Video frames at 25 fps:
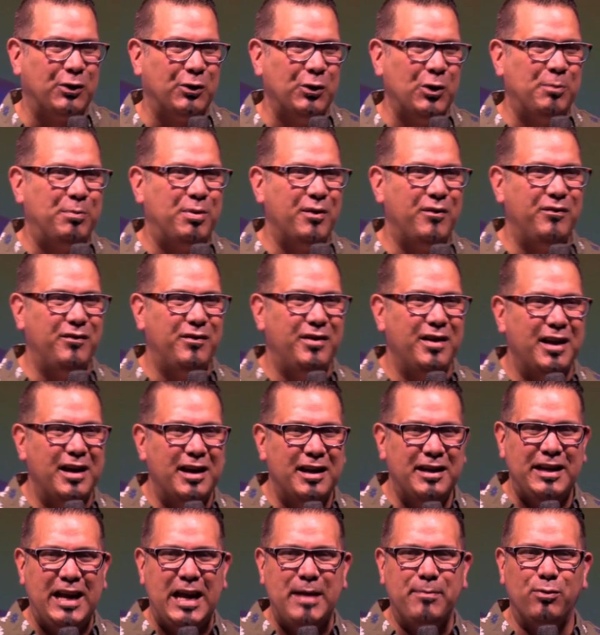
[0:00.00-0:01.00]
a group of
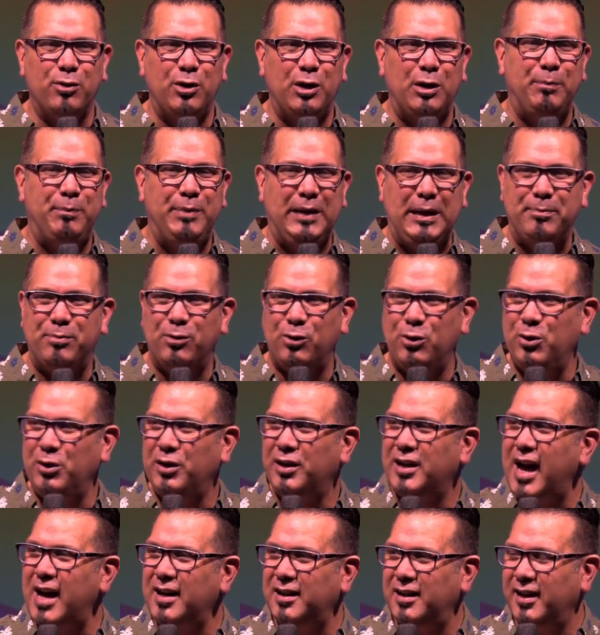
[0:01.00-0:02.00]
neighborhood people who
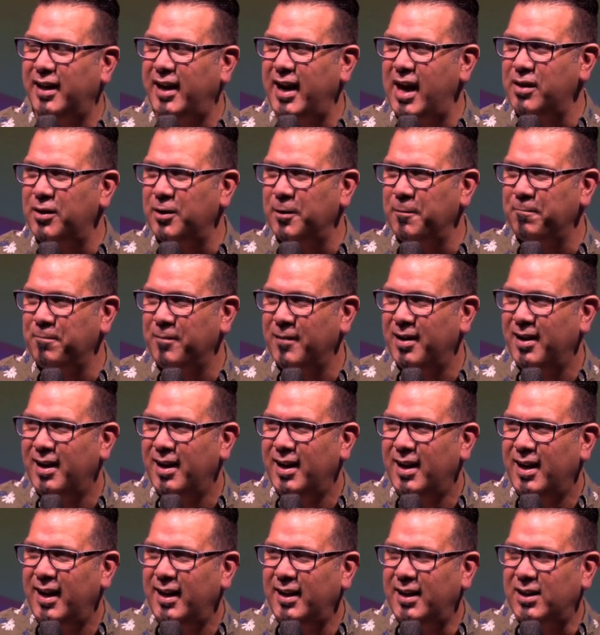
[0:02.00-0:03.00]
had gotten together
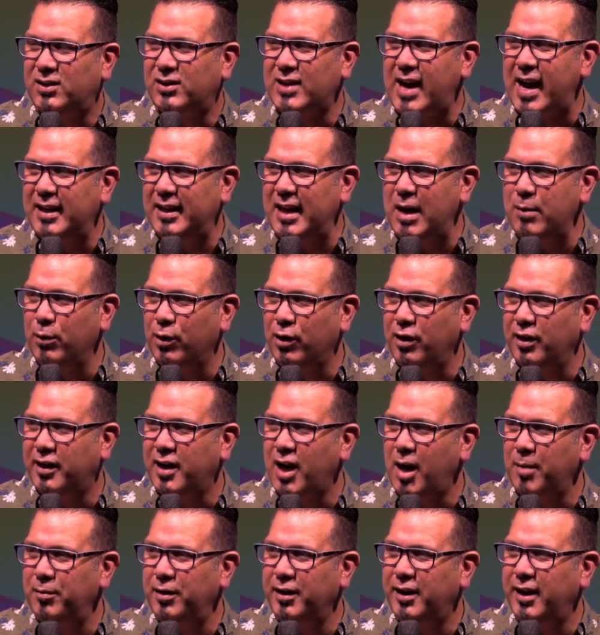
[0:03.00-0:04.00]
and decided they were going to
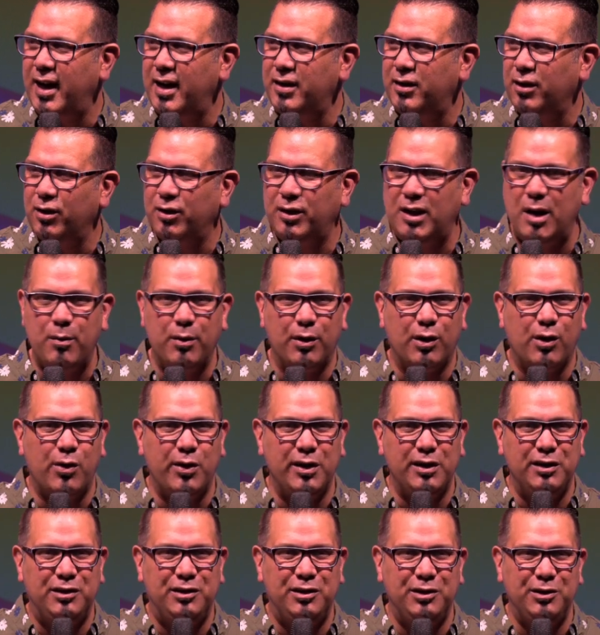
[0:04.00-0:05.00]
come together and they were
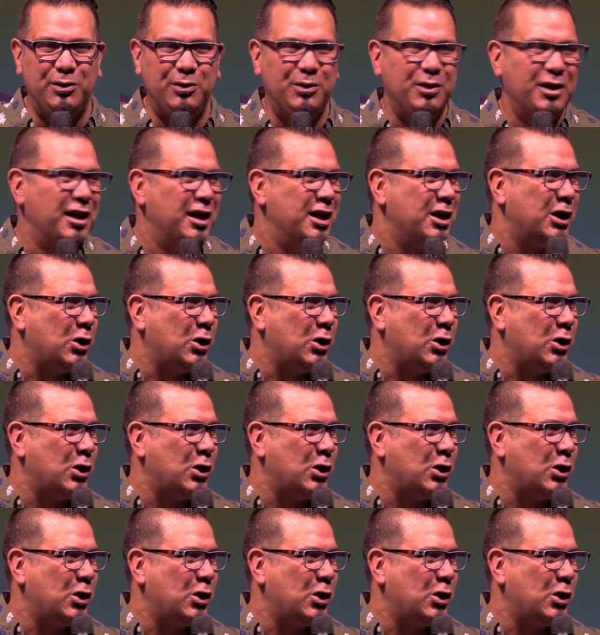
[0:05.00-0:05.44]
going to